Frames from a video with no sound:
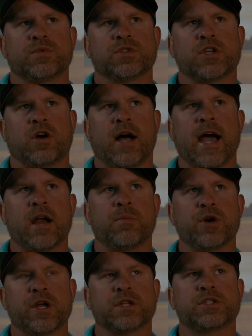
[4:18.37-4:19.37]
So I had a
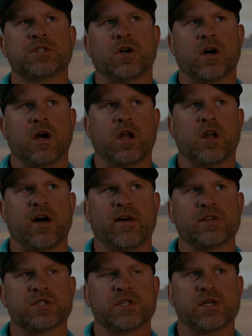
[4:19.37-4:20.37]
pretty good start.
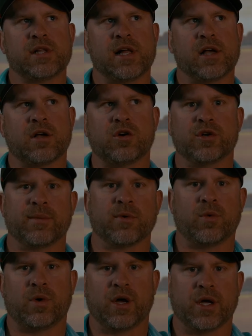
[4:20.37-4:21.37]
Obviously like hole number
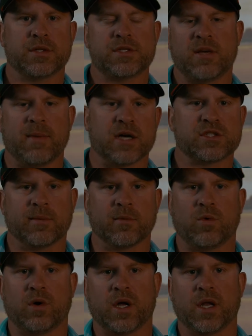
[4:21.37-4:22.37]
one, tee box number
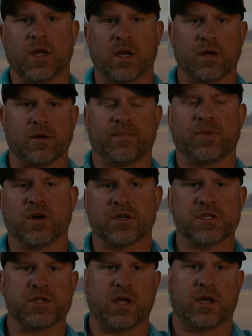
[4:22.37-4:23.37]
one. You're
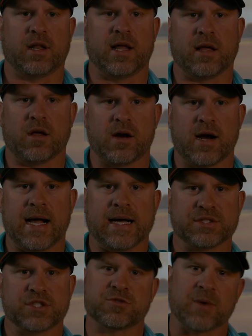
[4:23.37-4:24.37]
just thinking like, all right,
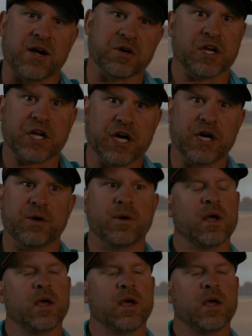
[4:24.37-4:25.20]
how's this round gonna go?